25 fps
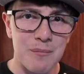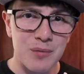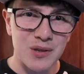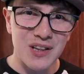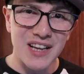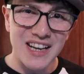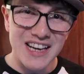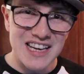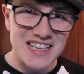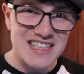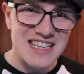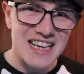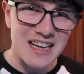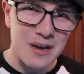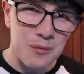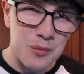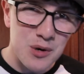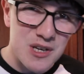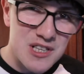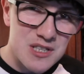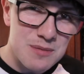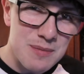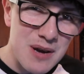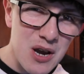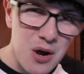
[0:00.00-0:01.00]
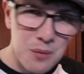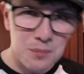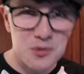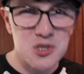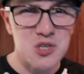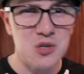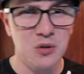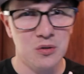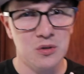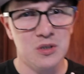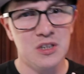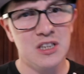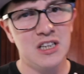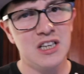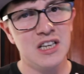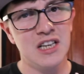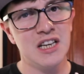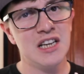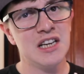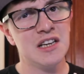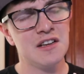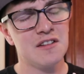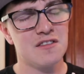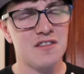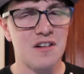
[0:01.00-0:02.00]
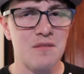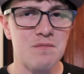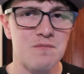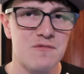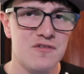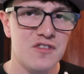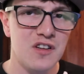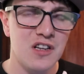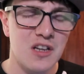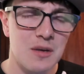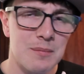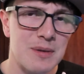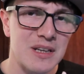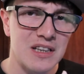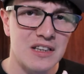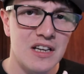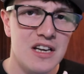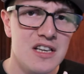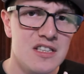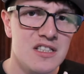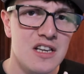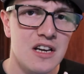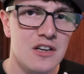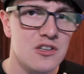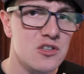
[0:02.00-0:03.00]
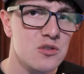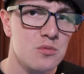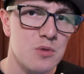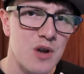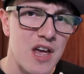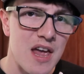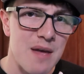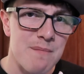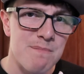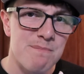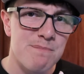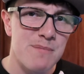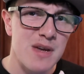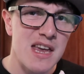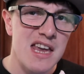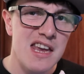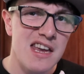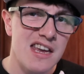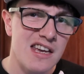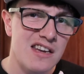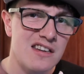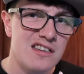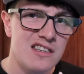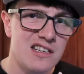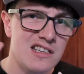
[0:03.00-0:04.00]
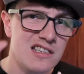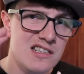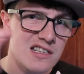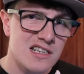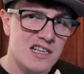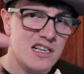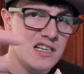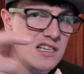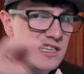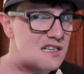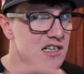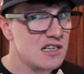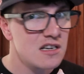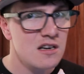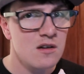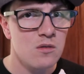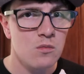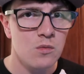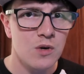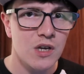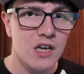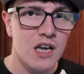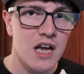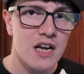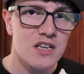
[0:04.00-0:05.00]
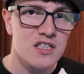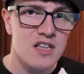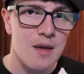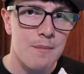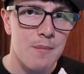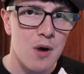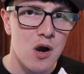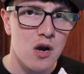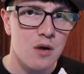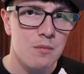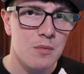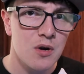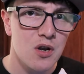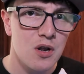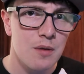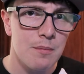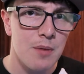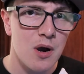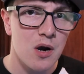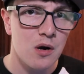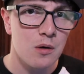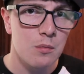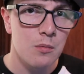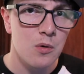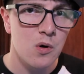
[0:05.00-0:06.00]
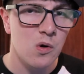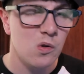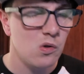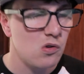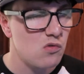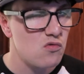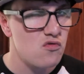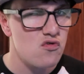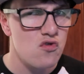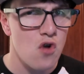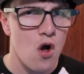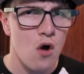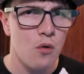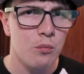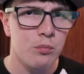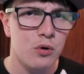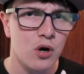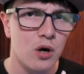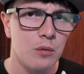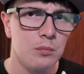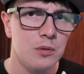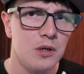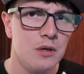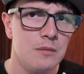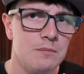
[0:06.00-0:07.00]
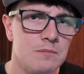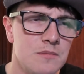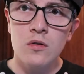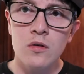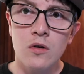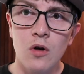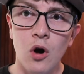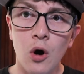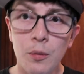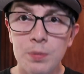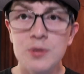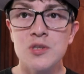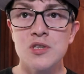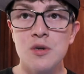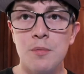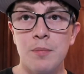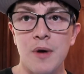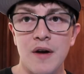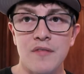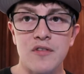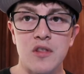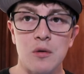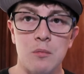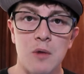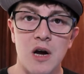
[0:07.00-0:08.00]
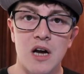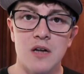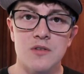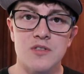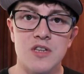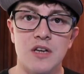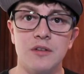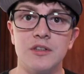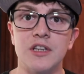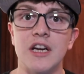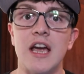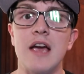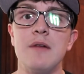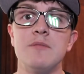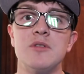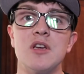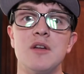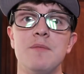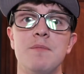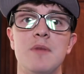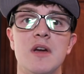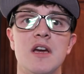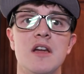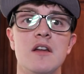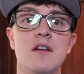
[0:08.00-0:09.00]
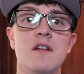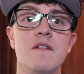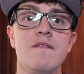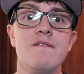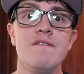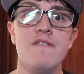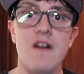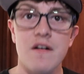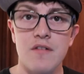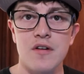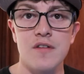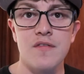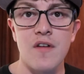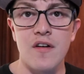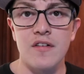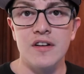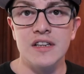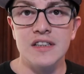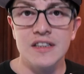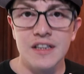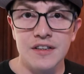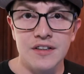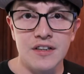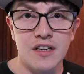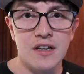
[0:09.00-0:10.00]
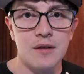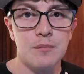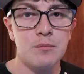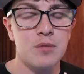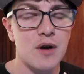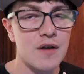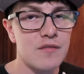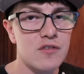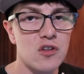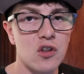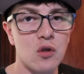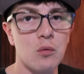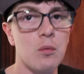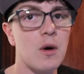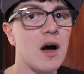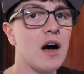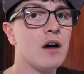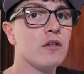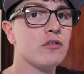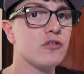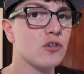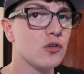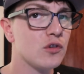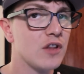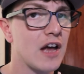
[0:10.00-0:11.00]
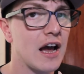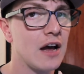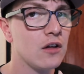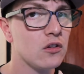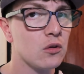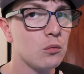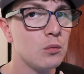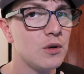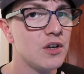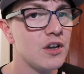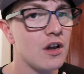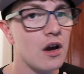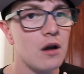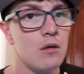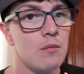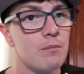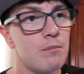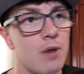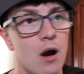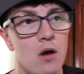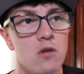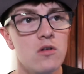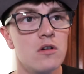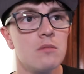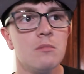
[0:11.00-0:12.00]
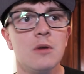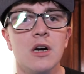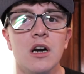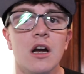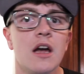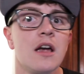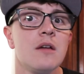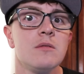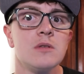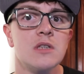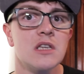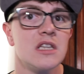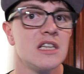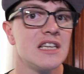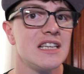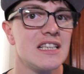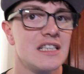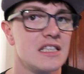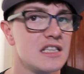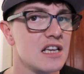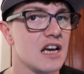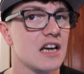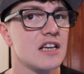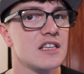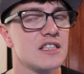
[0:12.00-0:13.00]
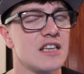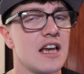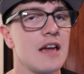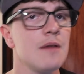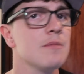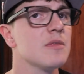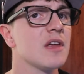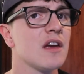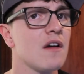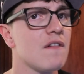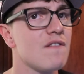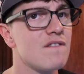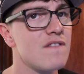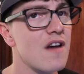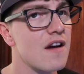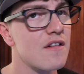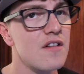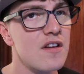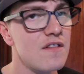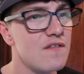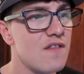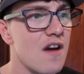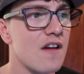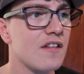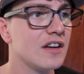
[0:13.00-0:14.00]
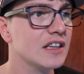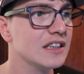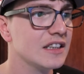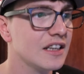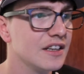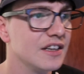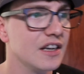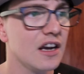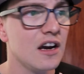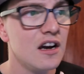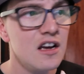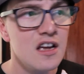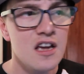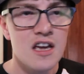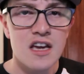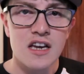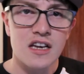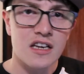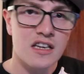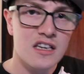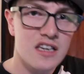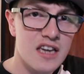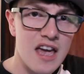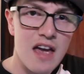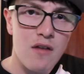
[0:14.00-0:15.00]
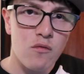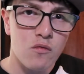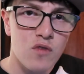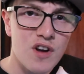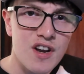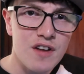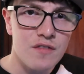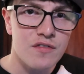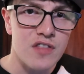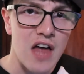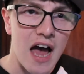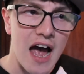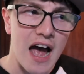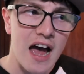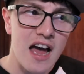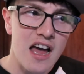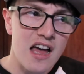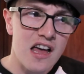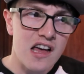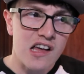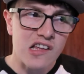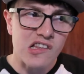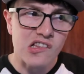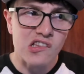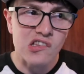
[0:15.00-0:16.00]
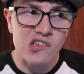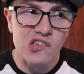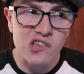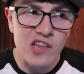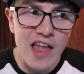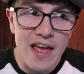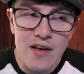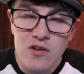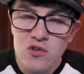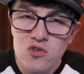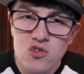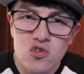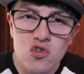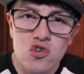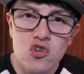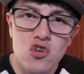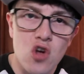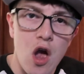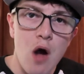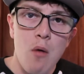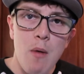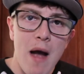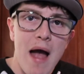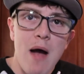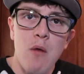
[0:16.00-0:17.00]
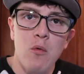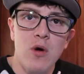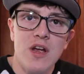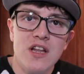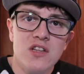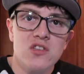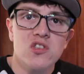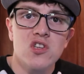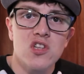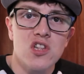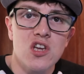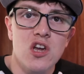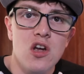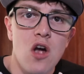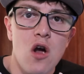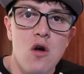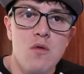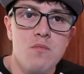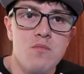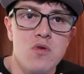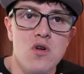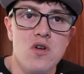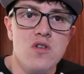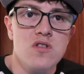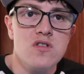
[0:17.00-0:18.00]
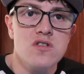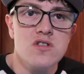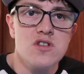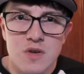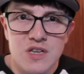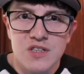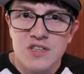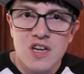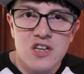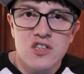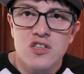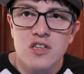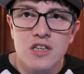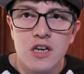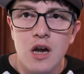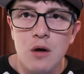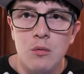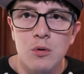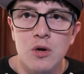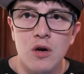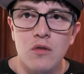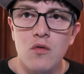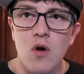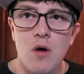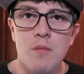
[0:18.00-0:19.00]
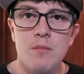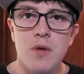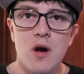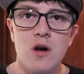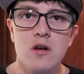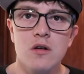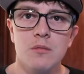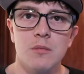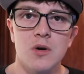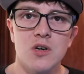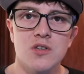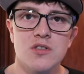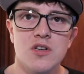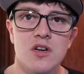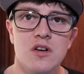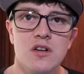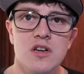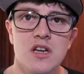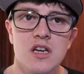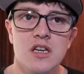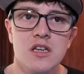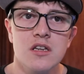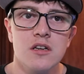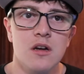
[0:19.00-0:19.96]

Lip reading: But like I said, I want it to be optional. If I'm feeling a bit lazy, I just want to hit B and want to catch that Pokemon in a Pokeball, no problem. Up until Breath of the Wild, Zelda games had been very, very linear. Breath of the Wild threw that out the window. Pokemon games are the exact same. They are very, very linear. Get rid of that. Let us go out into the open, essentially go on our own Pokemon journey.